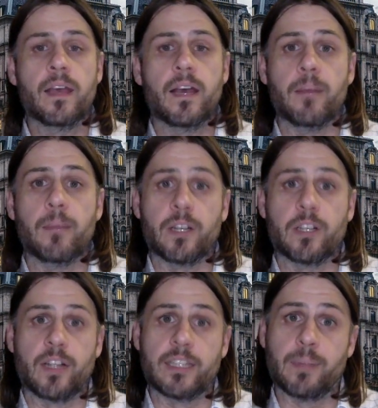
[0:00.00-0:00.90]
um, by
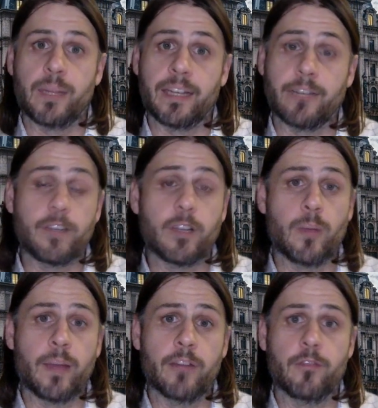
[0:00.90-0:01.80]
transplanting faecal
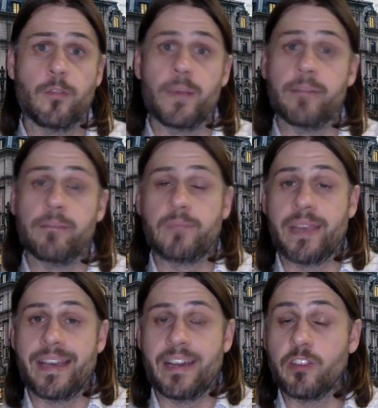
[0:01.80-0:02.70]
matter from a
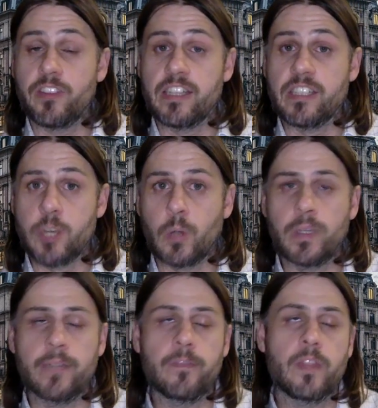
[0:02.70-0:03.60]
healthy
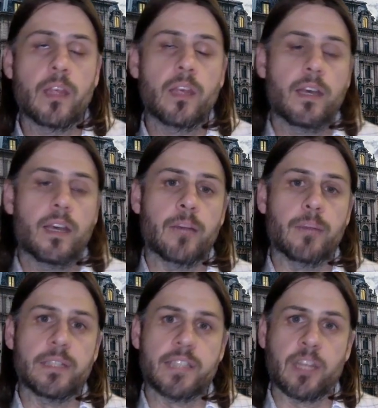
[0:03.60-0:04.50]
donor um,
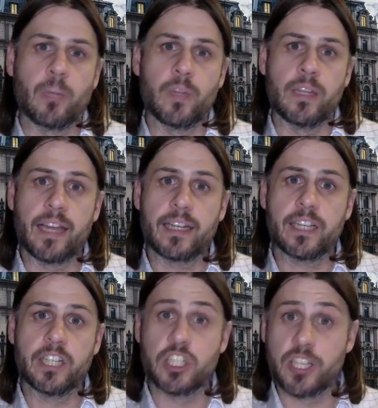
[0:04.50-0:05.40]
and seeing whether that
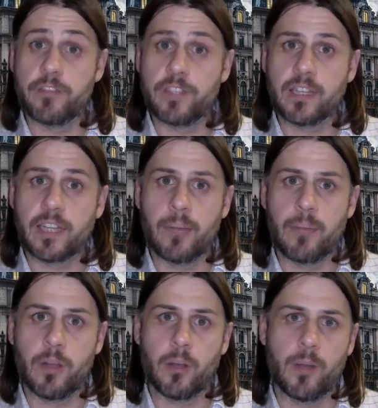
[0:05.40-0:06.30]
can shift the gut
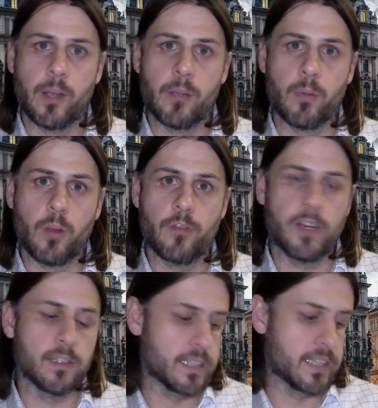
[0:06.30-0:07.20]
microbiome
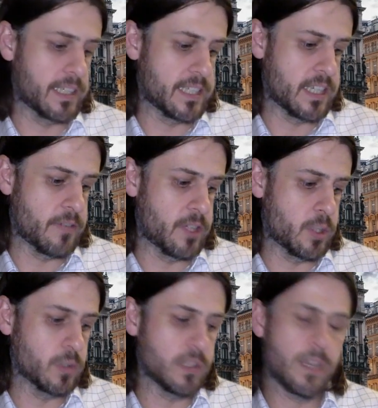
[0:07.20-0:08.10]
profile in these
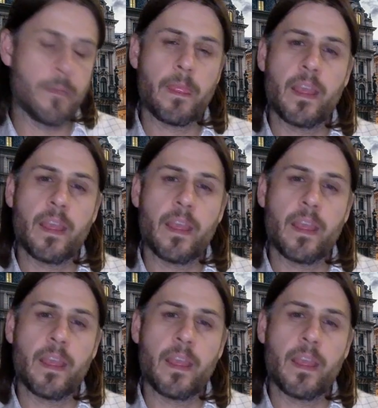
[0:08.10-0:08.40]
individuals.